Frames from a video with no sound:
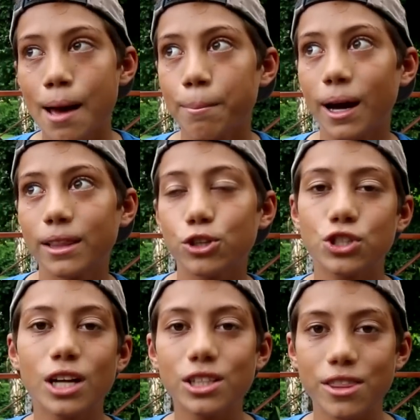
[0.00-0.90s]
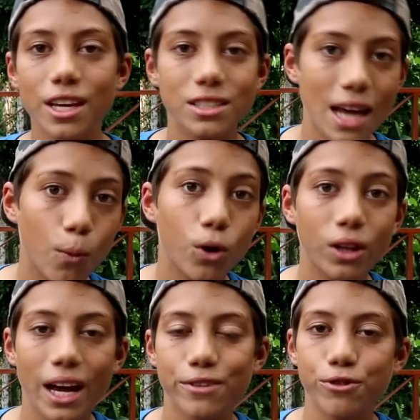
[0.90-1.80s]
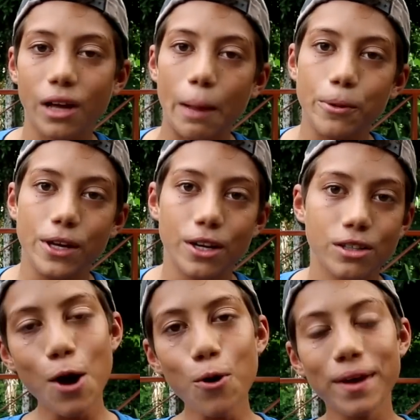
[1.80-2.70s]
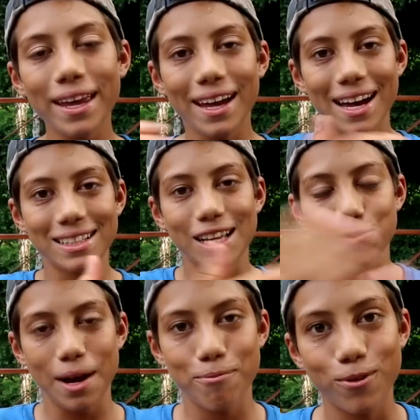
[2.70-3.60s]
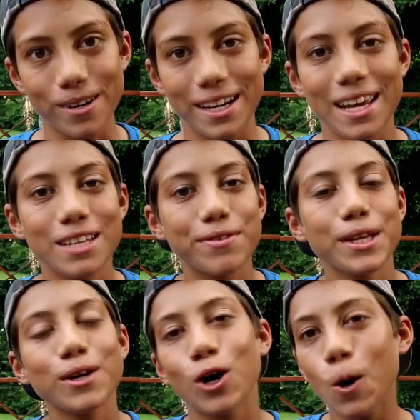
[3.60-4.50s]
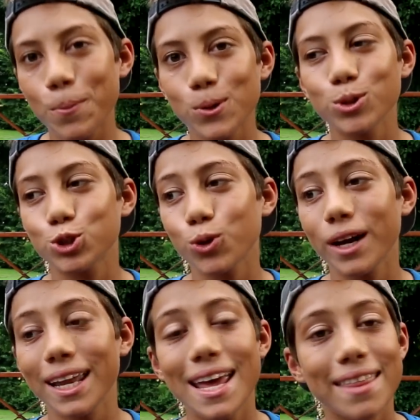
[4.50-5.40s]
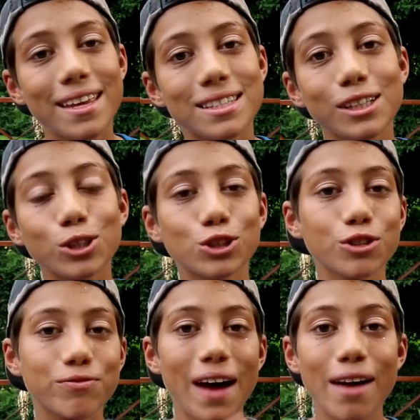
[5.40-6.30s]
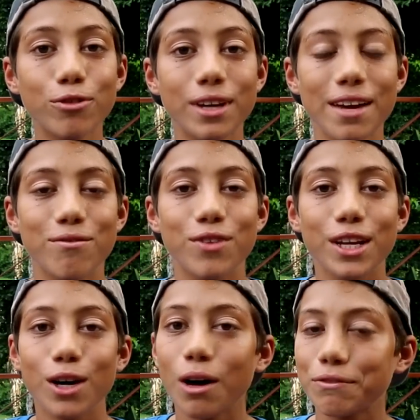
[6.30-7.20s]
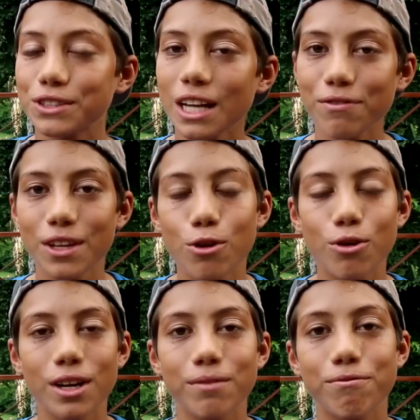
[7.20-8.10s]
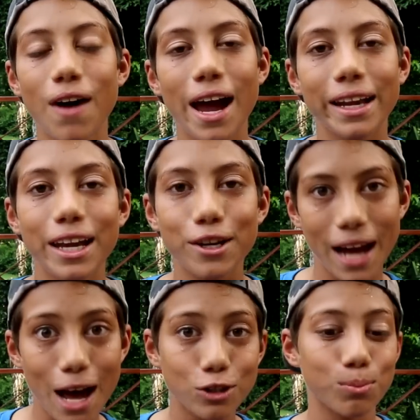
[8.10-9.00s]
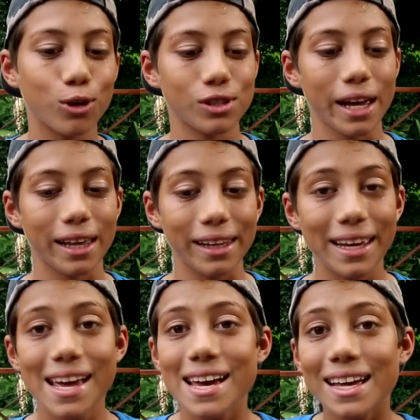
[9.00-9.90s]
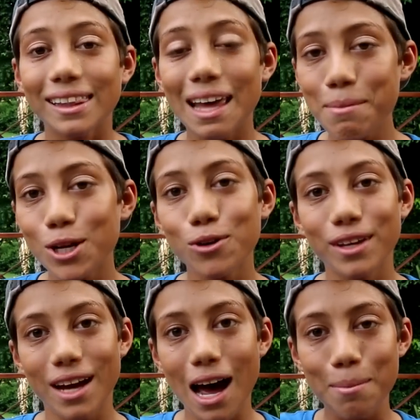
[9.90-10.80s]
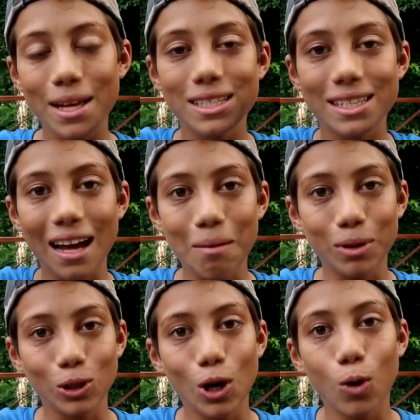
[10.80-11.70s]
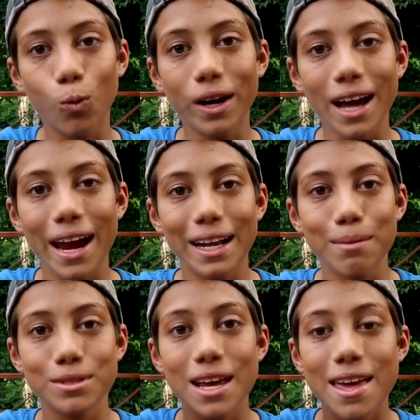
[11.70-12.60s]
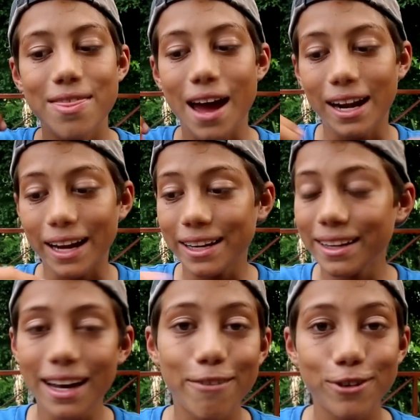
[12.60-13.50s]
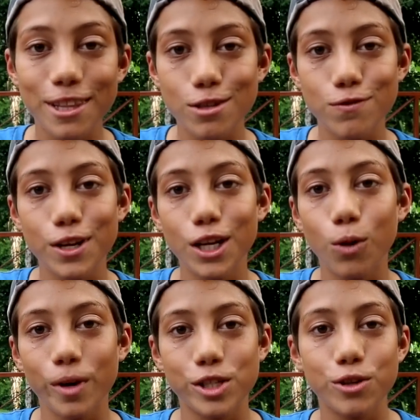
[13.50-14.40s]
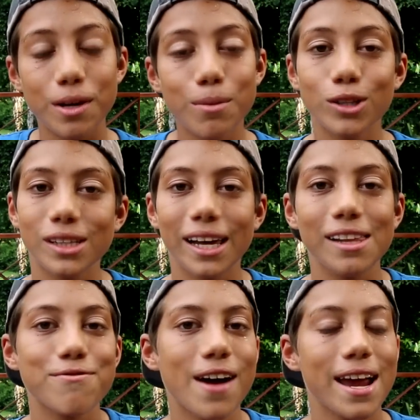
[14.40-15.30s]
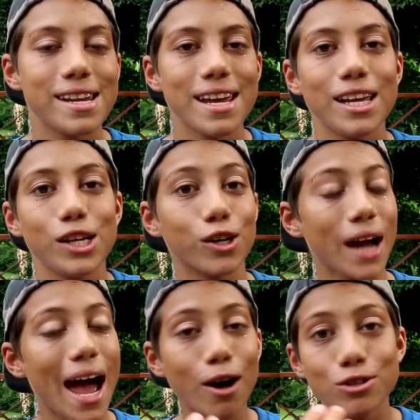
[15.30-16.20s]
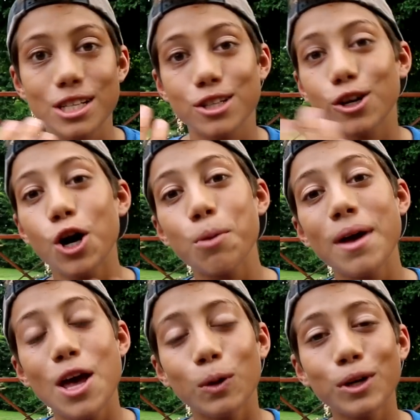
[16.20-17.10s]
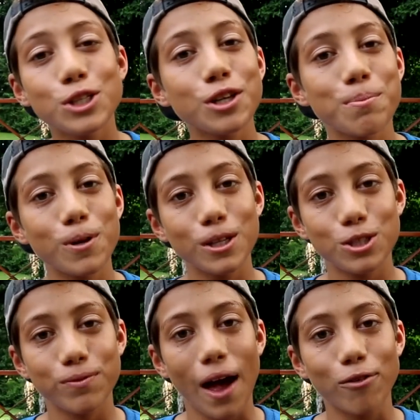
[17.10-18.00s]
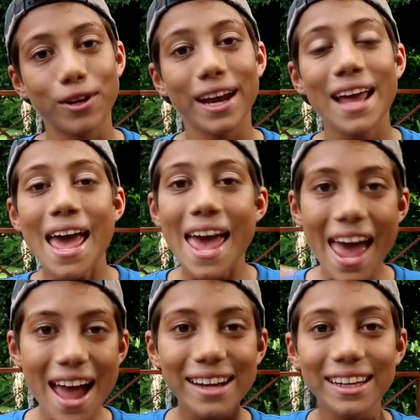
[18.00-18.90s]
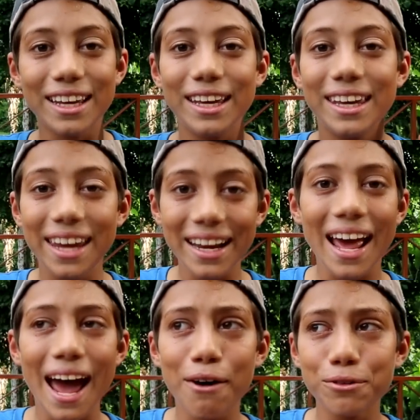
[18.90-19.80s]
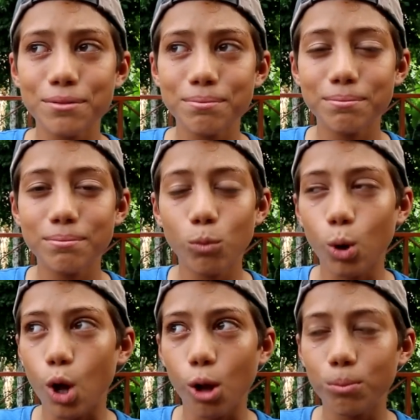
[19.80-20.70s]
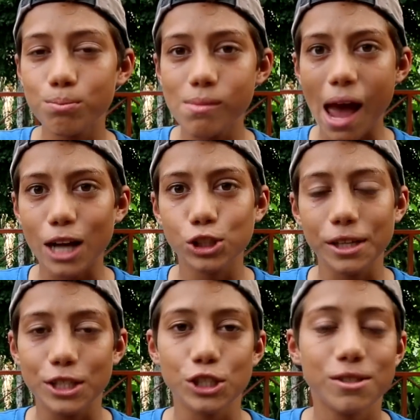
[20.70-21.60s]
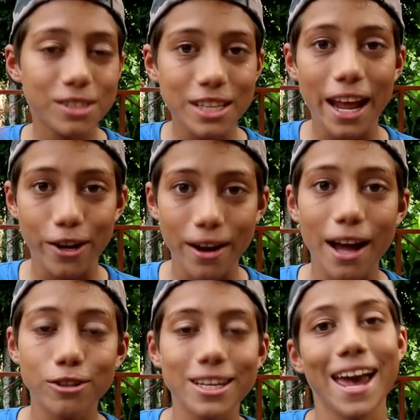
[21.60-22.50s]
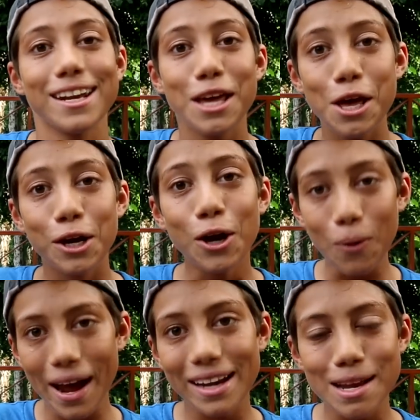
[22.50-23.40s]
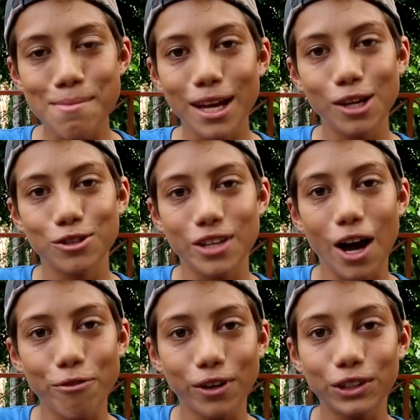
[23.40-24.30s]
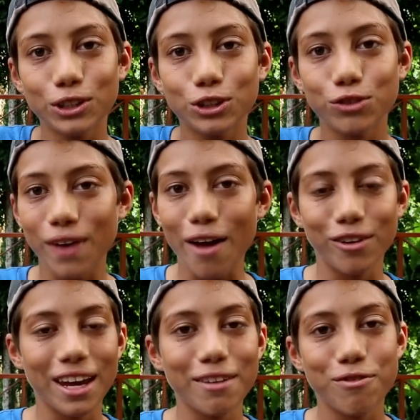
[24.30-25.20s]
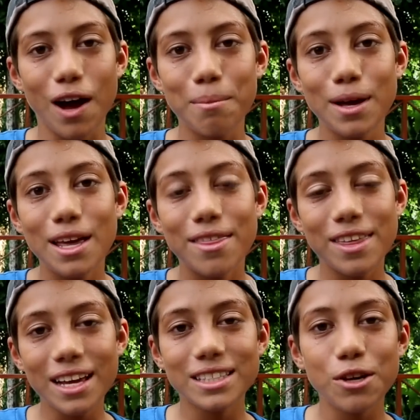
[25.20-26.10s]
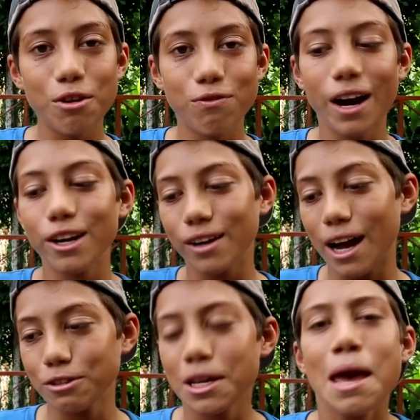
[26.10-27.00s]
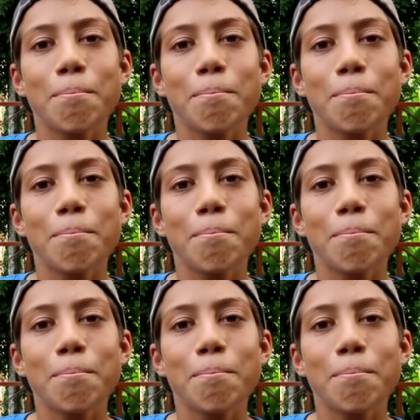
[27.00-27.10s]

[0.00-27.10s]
But there's tons of things that will last for a couple years. Okay guys, that's a wrap for today's video. Hope you enjoyed this little survival kit video of stuff that you can find in your house most likely. Let me know in the comments down below what items that I didn't cover in this video, which you can most likely find in your house, in your home, which you can put in a survival kit. And get out, well, actually just stay in your house and go ahead and make yourself a little survival kit from things that you can find in your house.